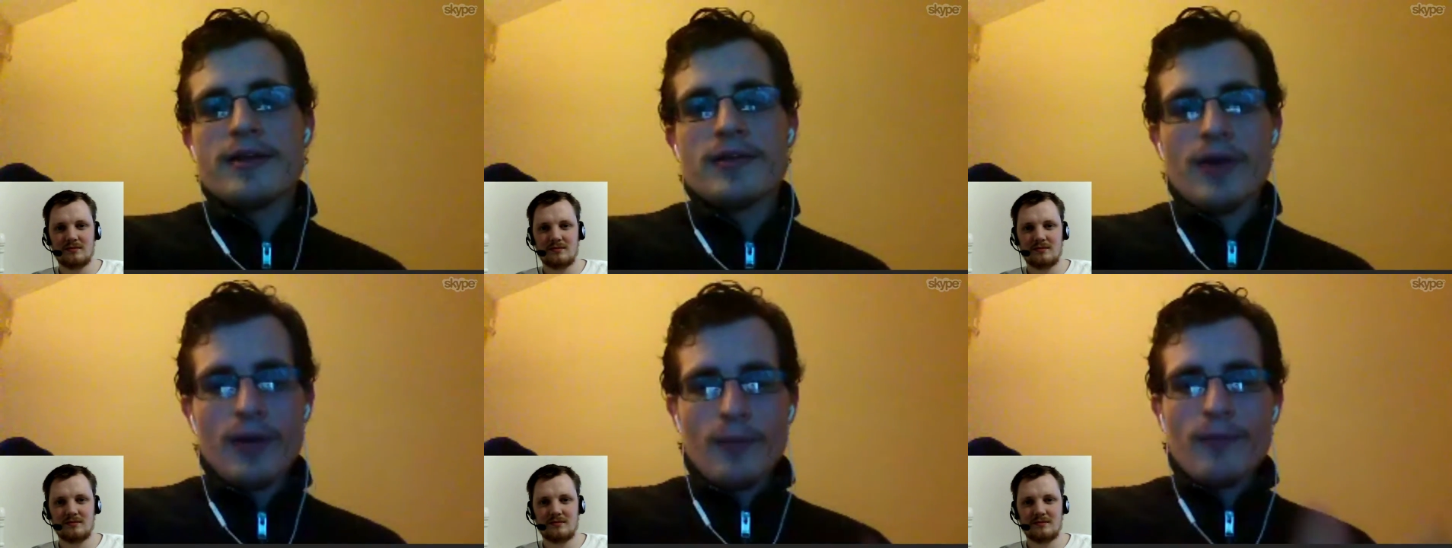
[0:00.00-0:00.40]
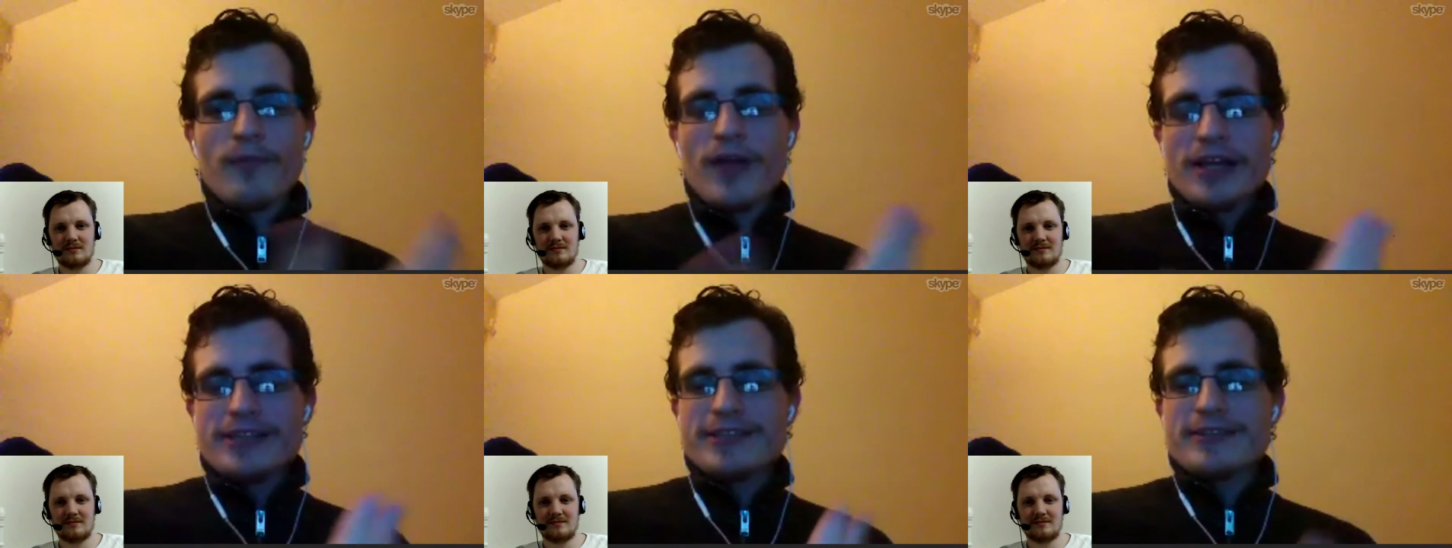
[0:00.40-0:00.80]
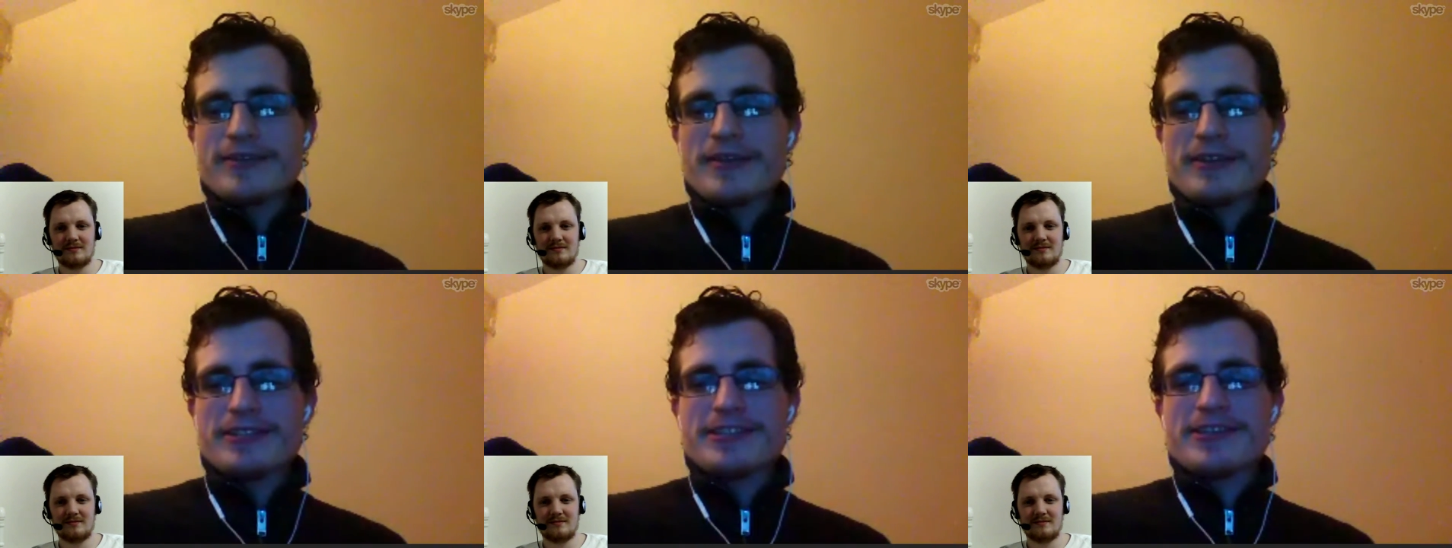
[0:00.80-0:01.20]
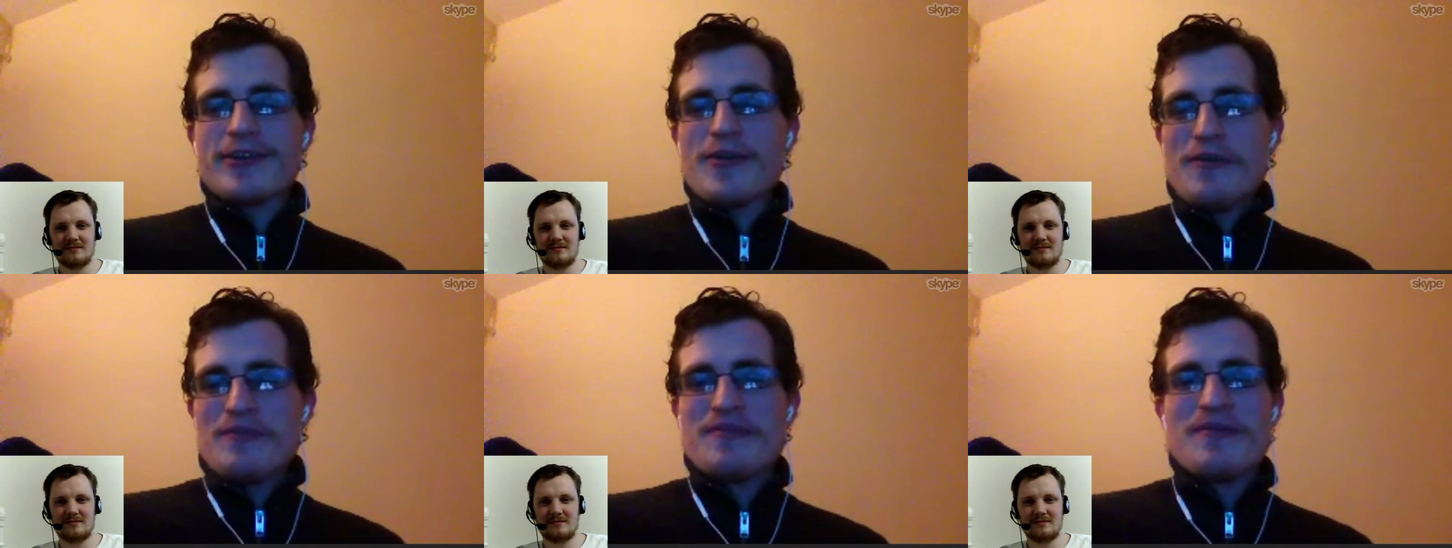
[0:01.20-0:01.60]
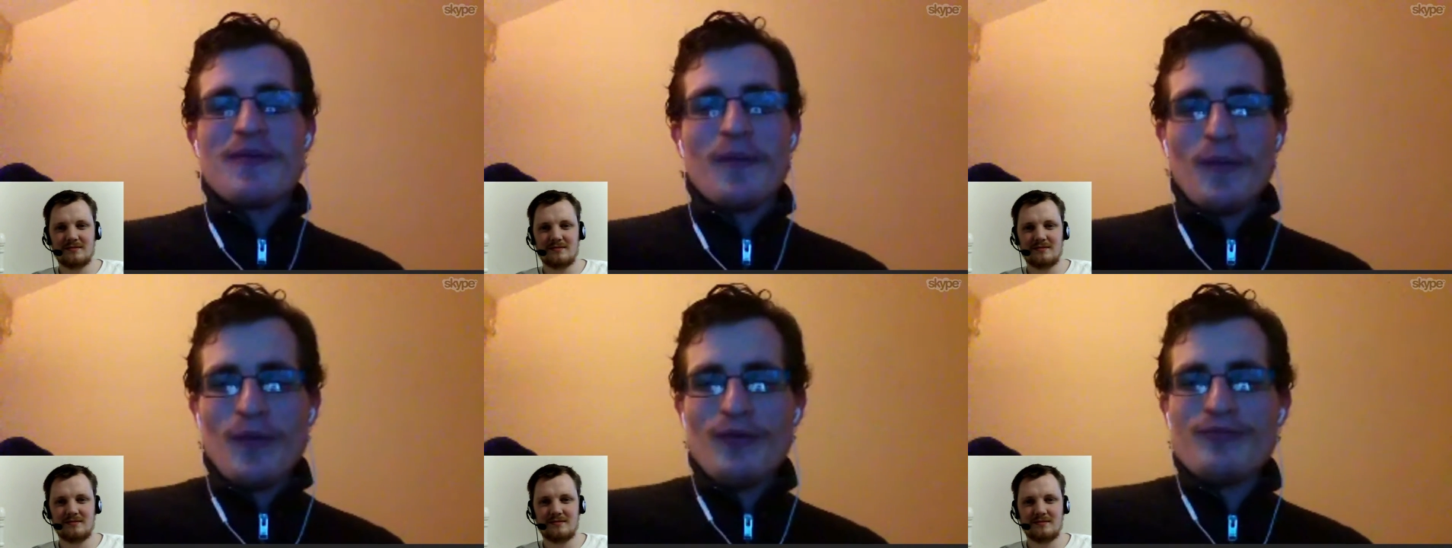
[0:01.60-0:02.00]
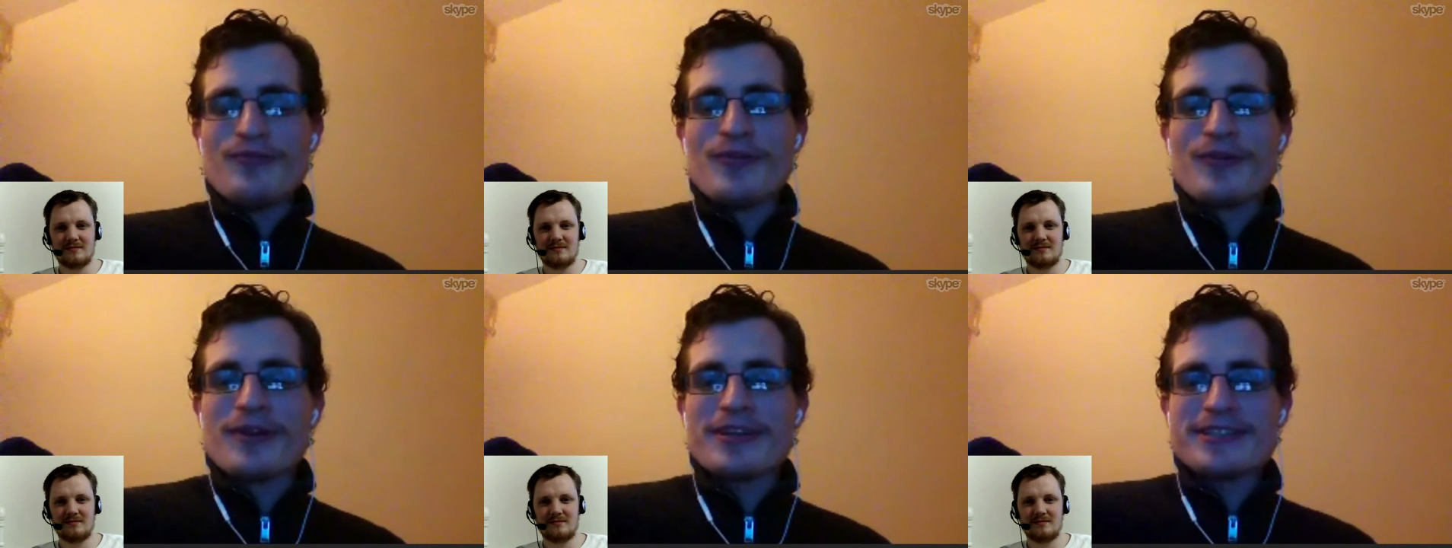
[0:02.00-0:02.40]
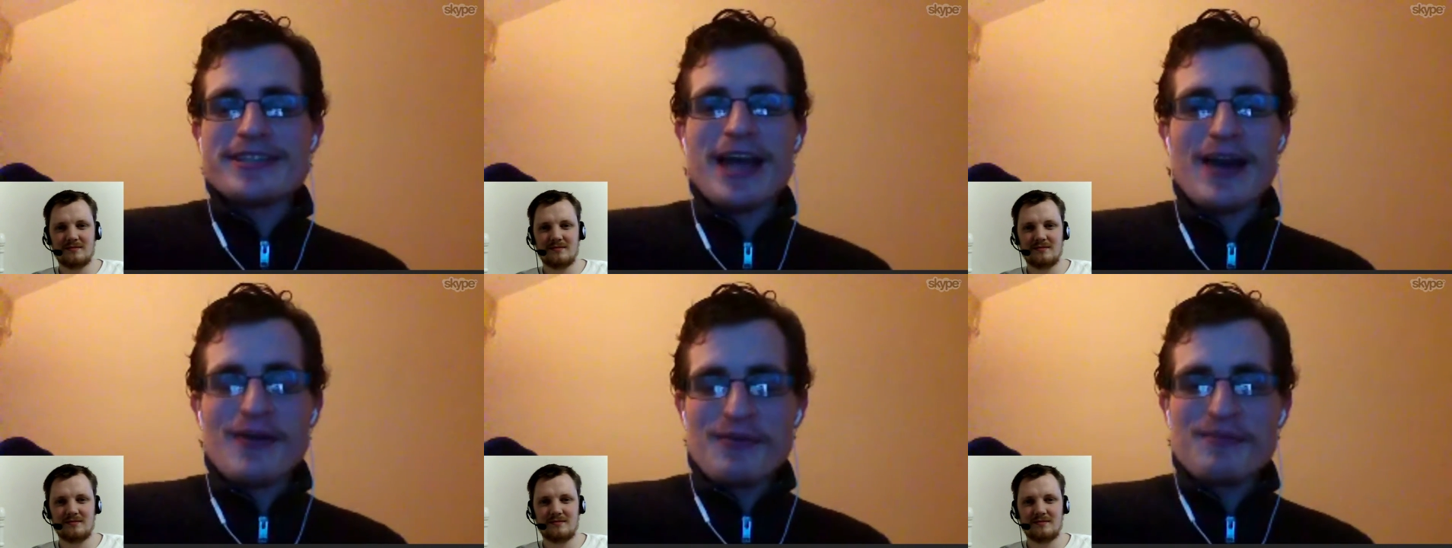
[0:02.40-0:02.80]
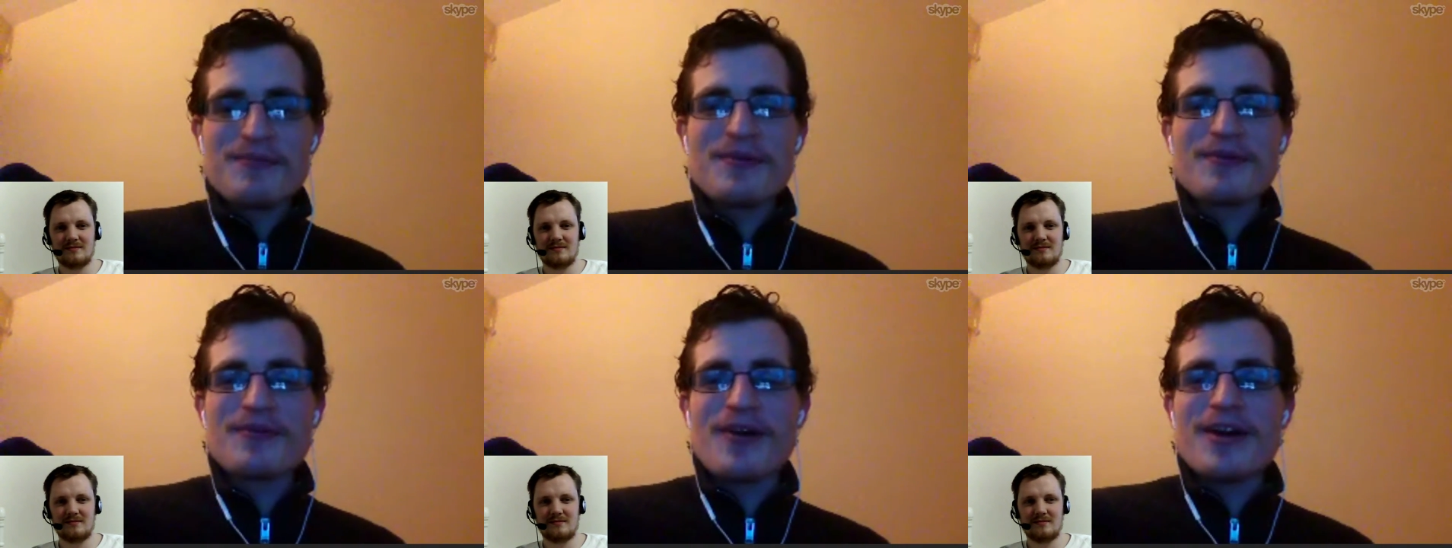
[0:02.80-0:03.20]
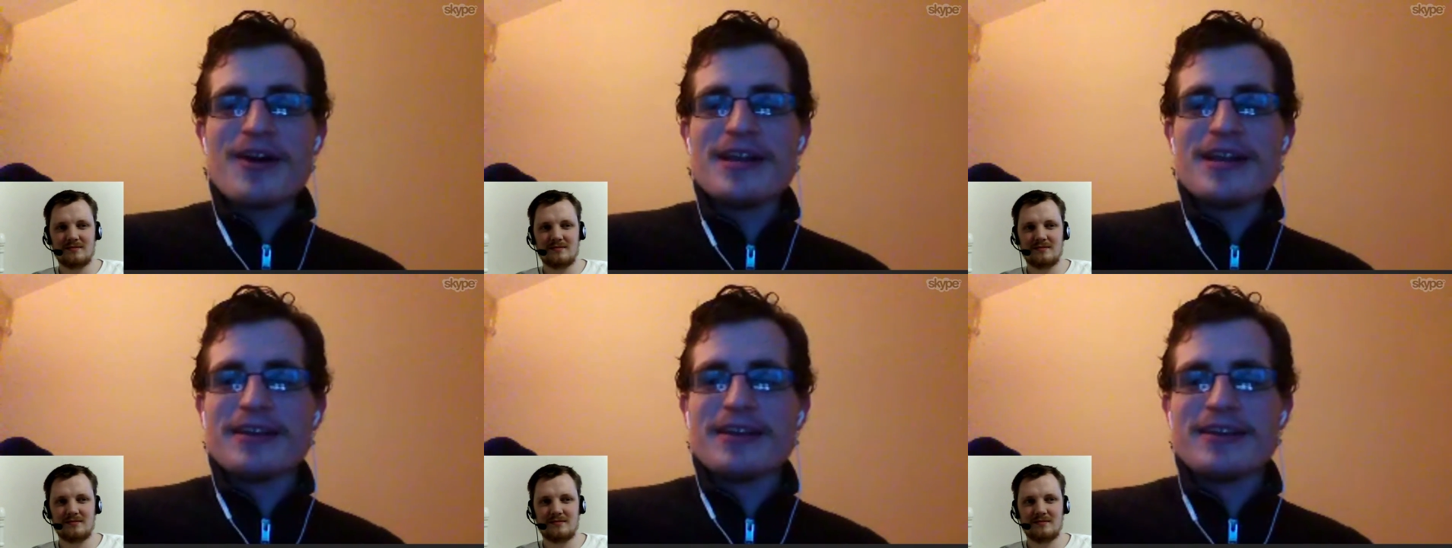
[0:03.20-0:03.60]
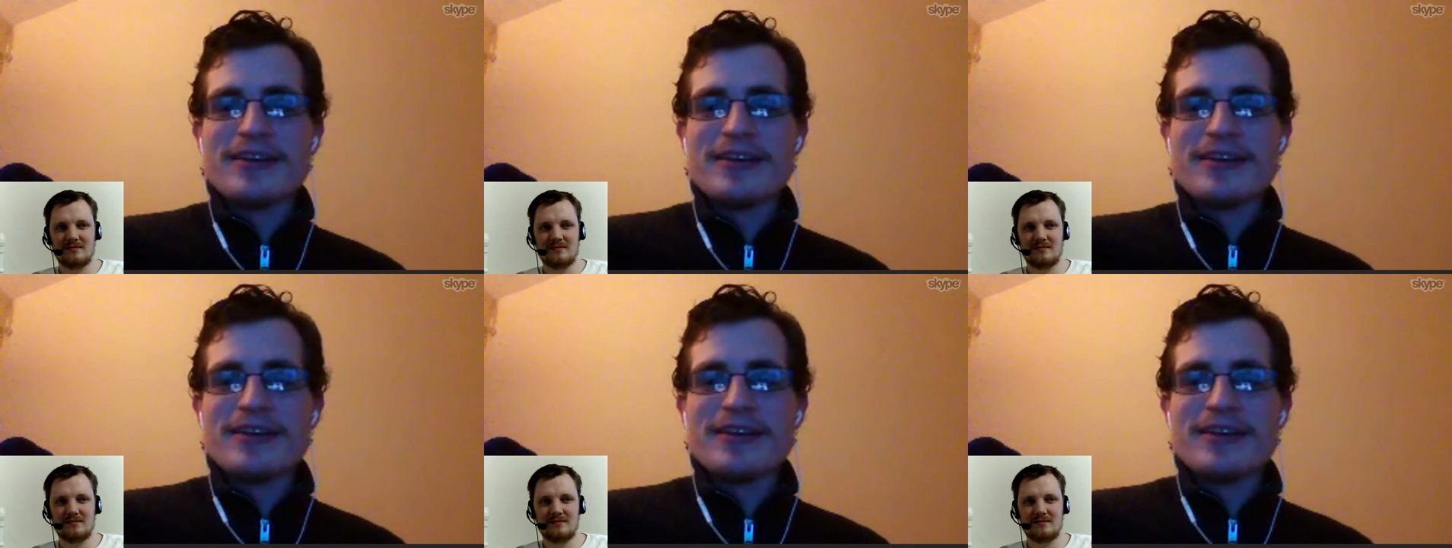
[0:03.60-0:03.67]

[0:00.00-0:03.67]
Speaker 1: Like, that's that's so awful. That's terrible writing.